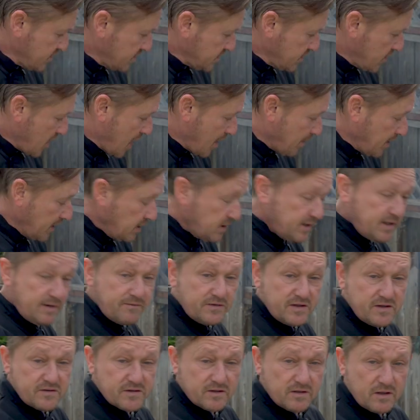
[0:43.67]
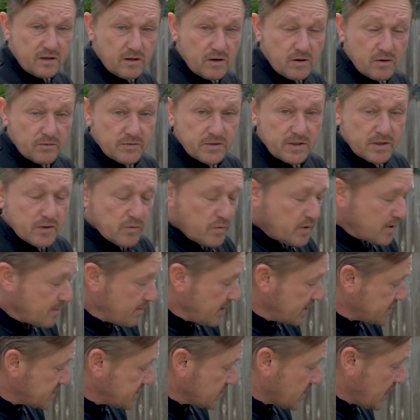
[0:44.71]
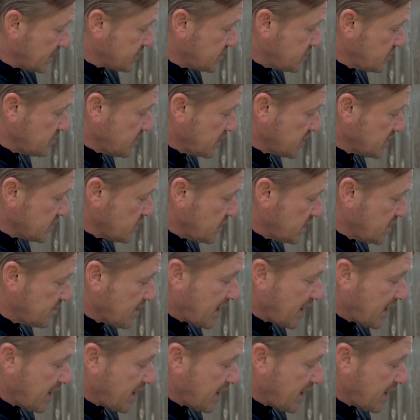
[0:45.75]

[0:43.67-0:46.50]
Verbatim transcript: So I'm gonna leave these alone. You don't wanna mess around too much with